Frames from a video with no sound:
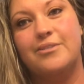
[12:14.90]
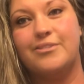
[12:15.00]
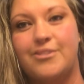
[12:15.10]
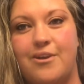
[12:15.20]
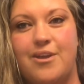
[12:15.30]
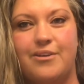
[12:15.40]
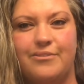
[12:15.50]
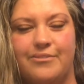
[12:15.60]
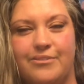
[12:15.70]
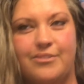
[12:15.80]
sorry,
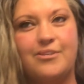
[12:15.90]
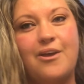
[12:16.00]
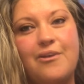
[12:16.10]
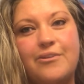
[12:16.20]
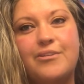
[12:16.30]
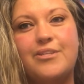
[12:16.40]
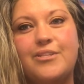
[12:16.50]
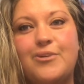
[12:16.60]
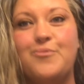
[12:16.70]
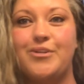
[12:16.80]
let's get a
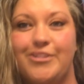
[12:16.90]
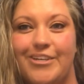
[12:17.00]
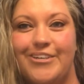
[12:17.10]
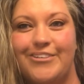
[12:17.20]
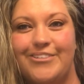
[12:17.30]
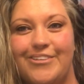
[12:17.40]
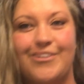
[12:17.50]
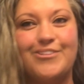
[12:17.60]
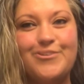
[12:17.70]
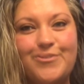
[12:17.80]
little wiggle out,
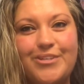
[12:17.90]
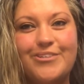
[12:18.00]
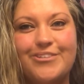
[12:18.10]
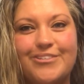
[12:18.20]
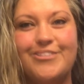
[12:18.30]
little wiggle.